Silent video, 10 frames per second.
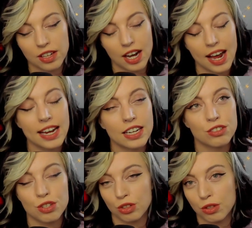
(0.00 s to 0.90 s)
I
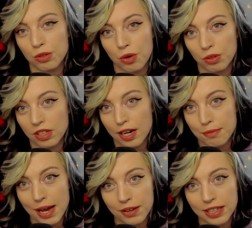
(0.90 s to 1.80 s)
don't know a whole lot
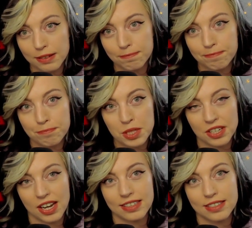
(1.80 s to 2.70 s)
about it,
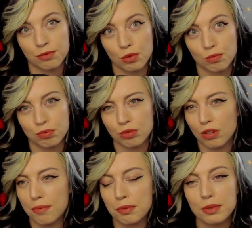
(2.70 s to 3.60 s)
besides it will
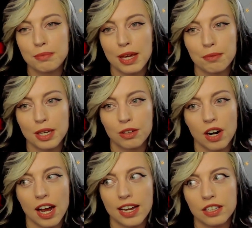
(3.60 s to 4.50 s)
probably make me
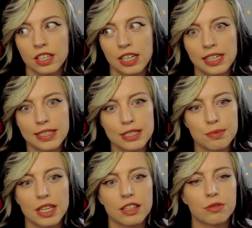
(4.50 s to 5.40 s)
cry,
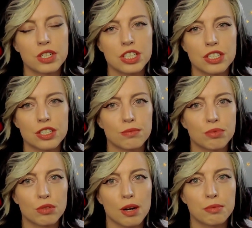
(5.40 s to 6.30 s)
speaking of which I should
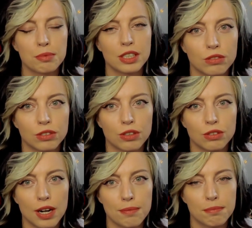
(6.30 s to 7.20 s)
probably go
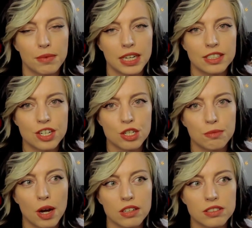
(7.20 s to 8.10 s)
grab my tissue
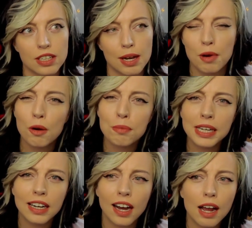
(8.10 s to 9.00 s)
box. I'm hoping
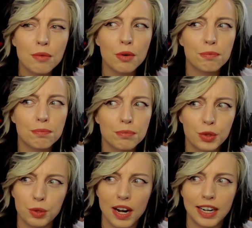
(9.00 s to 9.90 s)
I won't
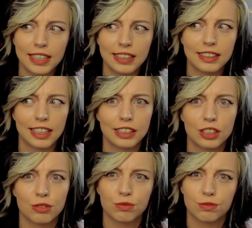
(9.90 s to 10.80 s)
cry in like
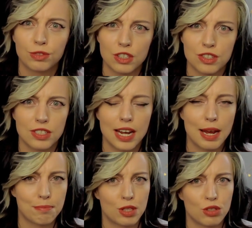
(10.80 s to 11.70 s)
the first
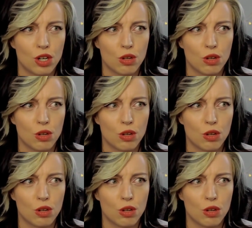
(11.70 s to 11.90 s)
episode.